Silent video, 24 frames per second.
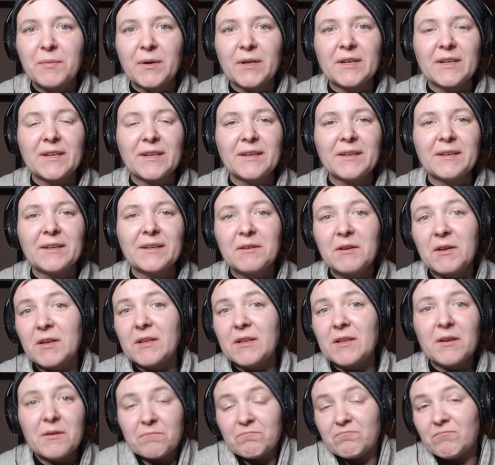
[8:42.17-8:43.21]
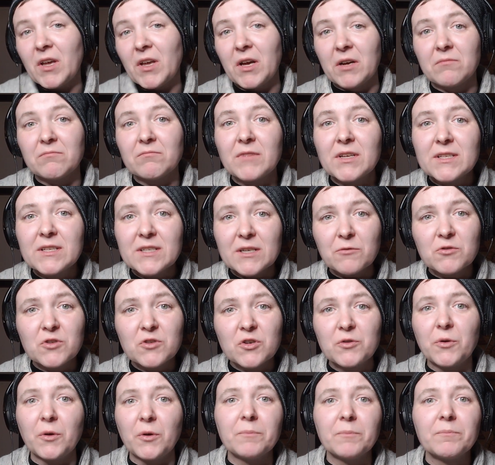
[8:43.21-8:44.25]
But it sounds
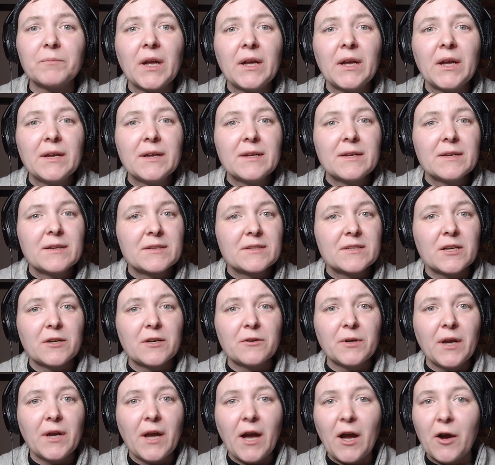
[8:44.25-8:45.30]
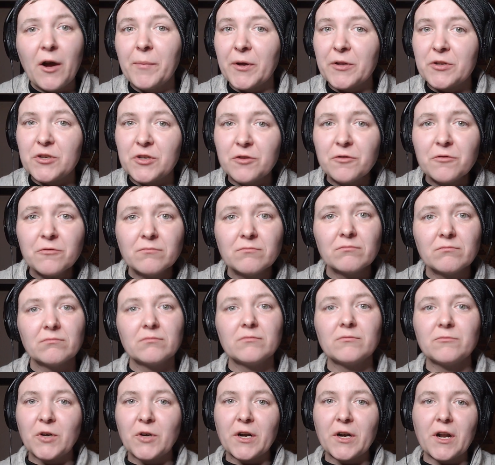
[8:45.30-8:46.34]
cool. So how about you?
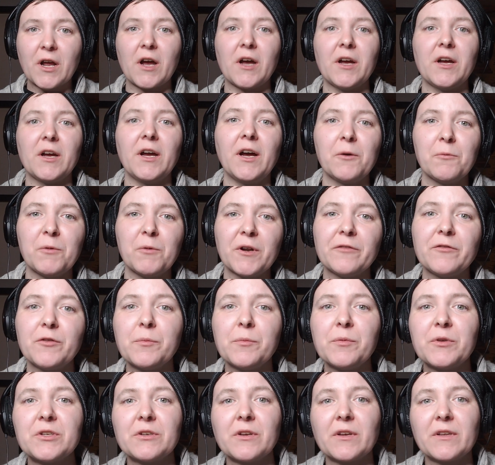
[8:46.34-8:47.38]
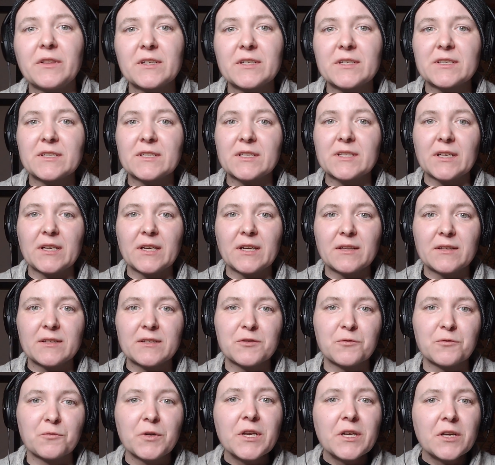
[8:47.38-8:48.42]
What have you been doing
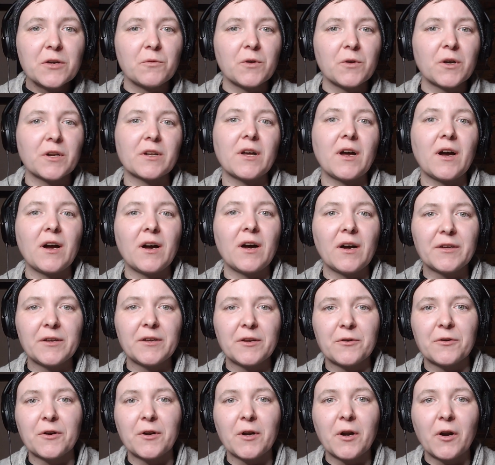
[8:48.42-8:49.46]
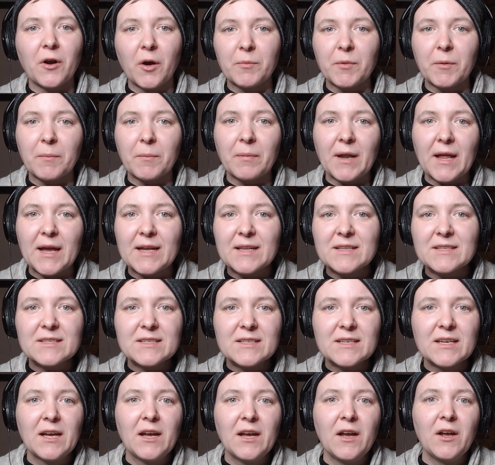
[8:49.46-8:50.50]
this week? What are your hobby
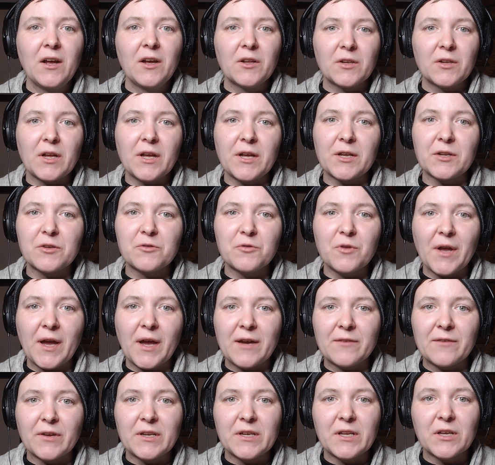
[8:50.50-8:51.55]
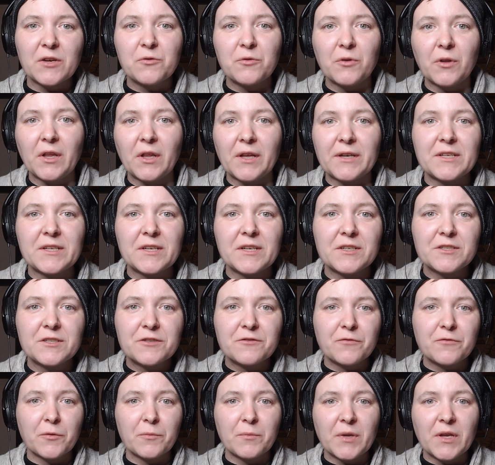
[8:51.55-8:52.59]
plans? Do you have any cool
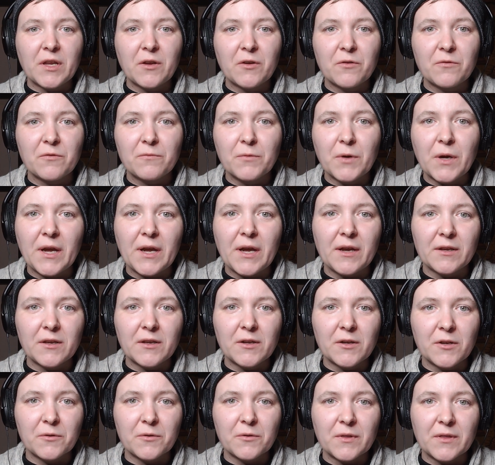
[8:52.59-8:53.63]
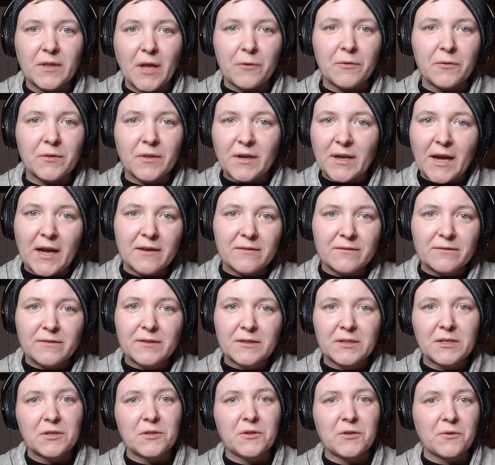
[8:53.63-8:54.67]
ideas for me? Now that I
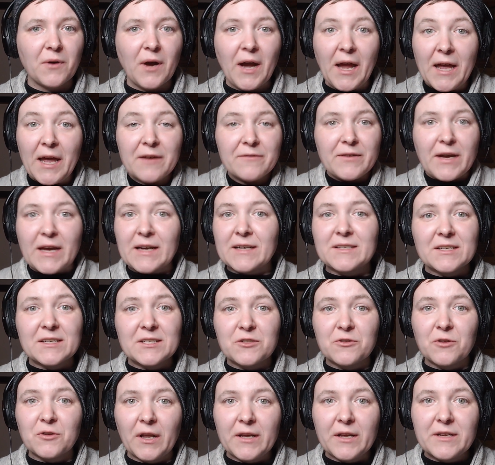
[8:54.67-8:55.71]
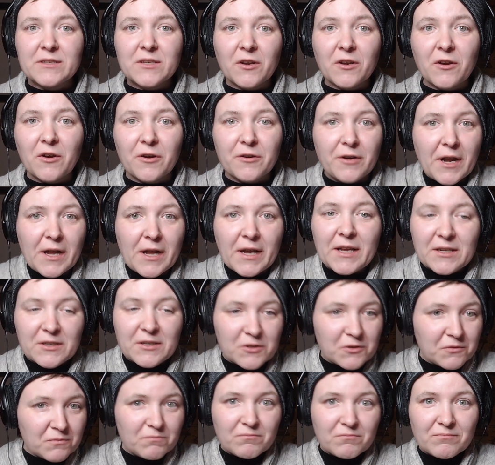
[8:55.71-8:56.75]
have access to a laser cutter, I can
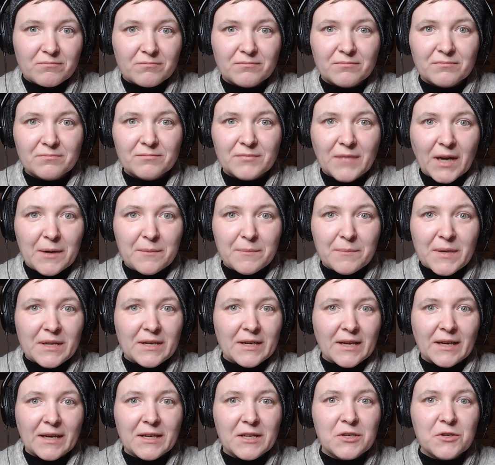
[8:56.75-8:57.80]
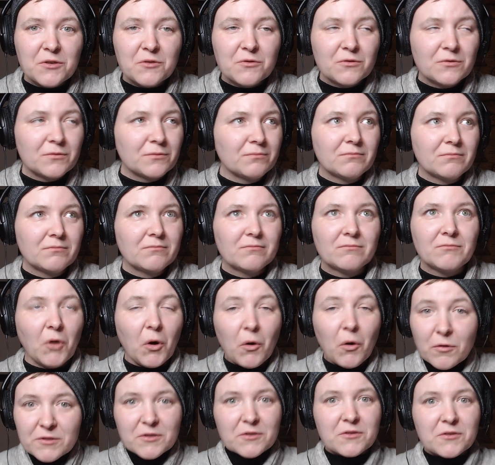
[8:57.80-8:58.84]
do
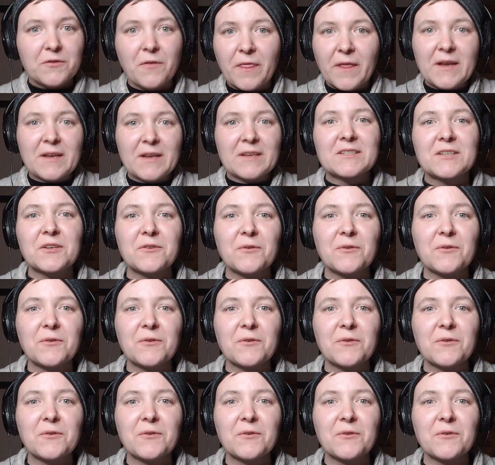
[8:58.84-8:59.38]
all sorts of things.